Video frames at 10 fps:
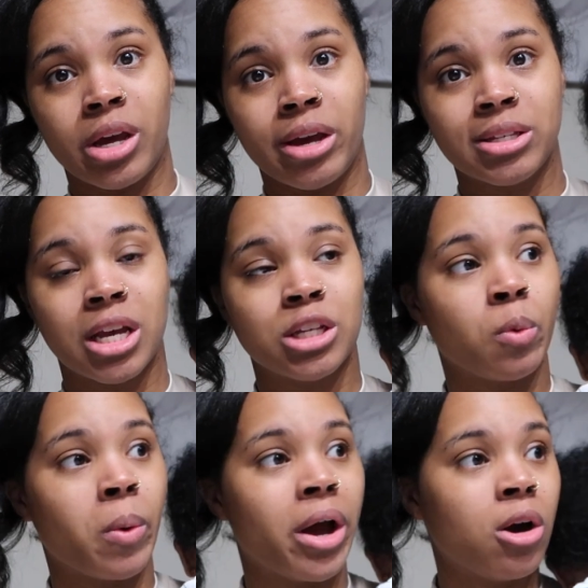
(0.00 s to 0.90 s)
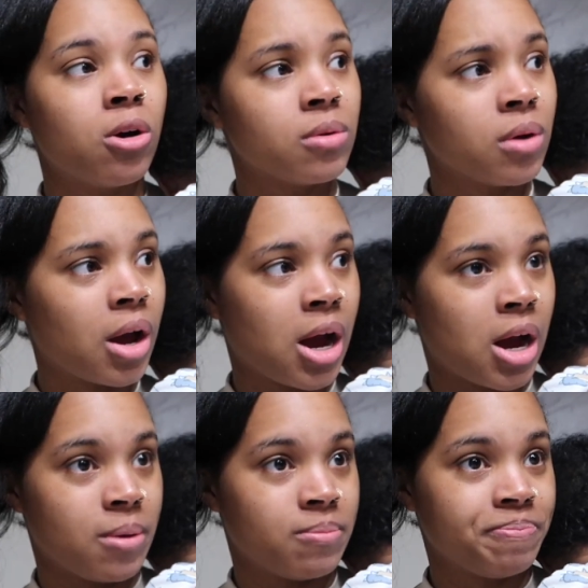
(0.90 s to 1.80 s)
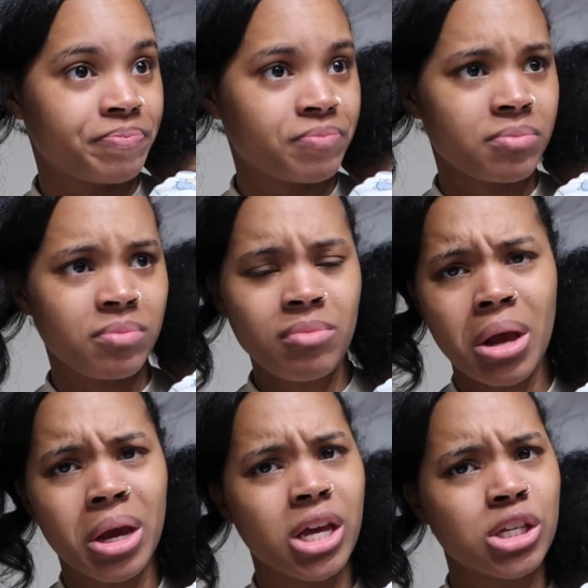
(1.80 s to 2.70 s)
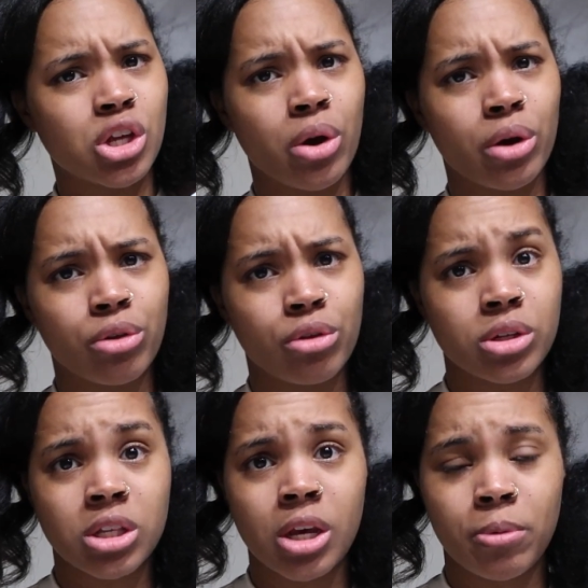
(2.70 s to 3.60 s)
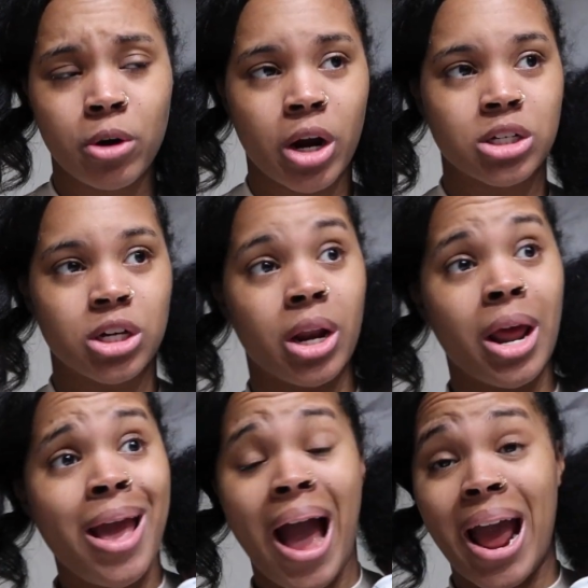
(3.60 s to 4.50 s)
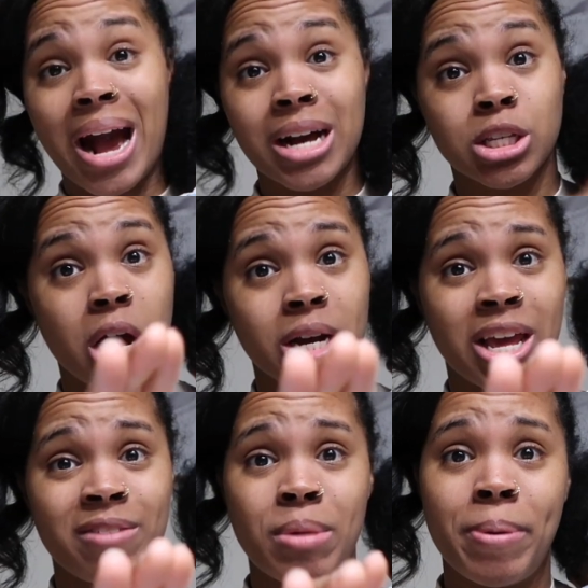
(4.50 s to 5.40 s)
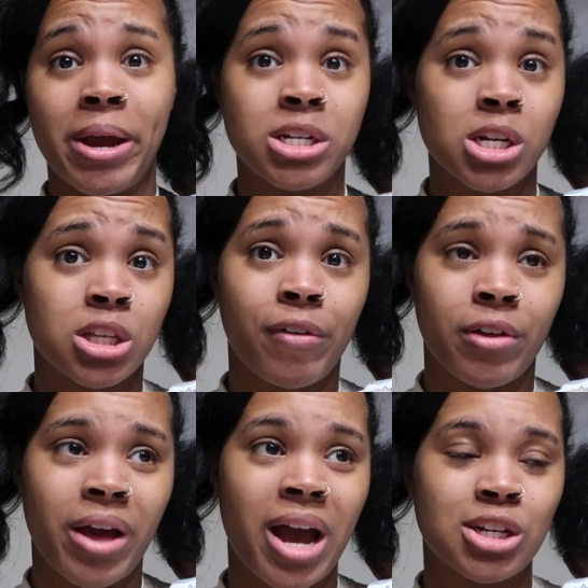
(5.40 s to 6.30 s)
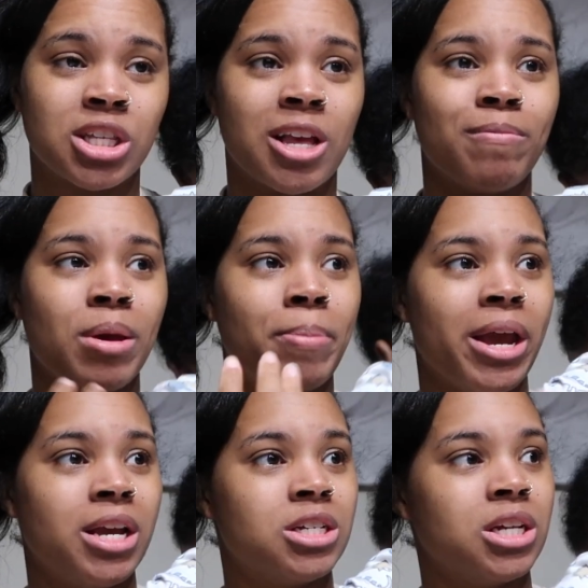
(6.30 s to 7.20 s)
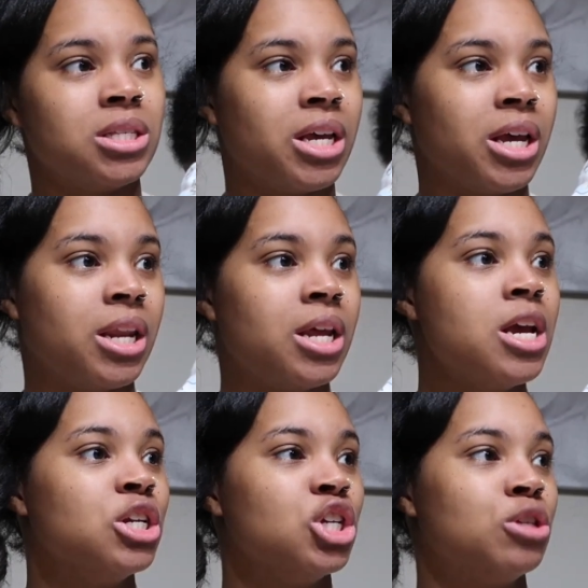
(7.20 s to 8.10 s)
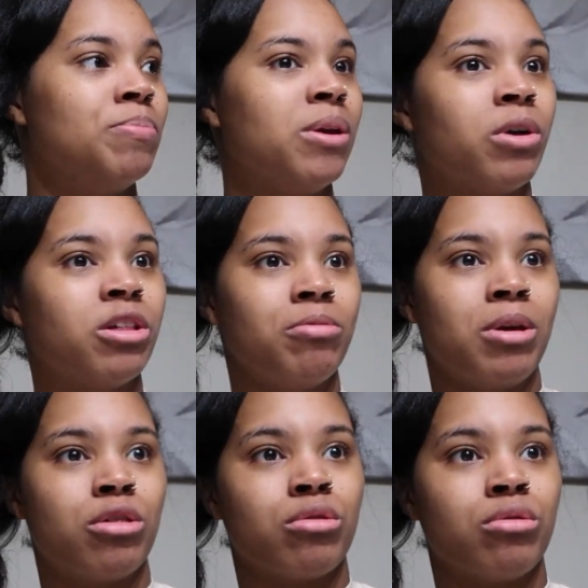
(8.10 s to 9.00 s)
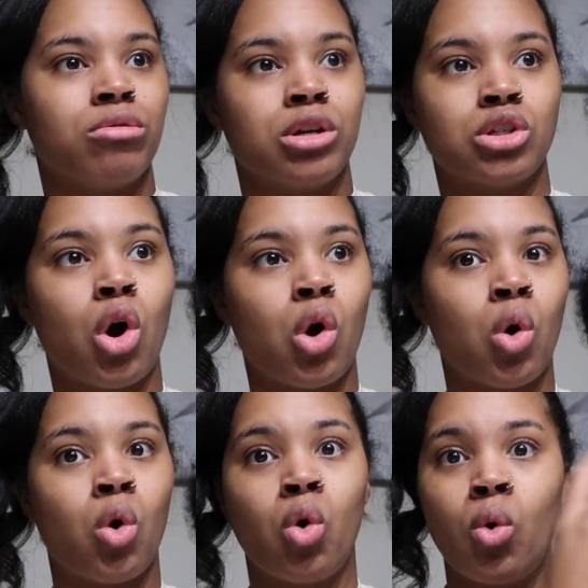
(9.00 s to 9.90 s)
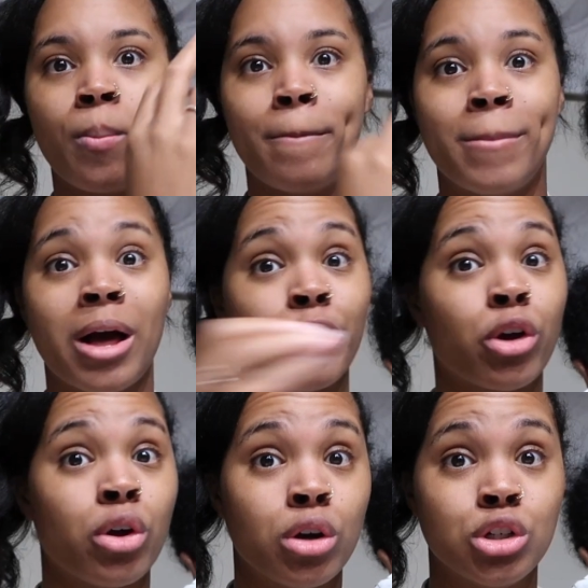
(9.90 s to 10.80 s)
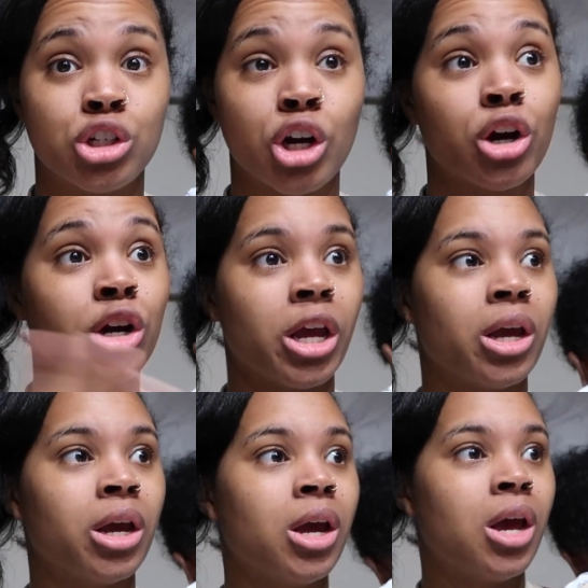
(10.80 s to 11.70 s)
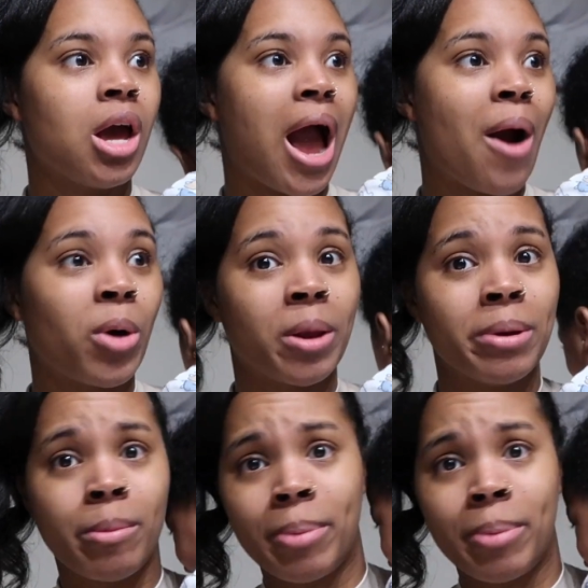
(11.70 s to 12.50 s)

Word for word: things as well. Um, like he's going through the sleep regression. I ask God to give me patience for that. Just give me patience and just be with me through this whole motherhood journey I want to be the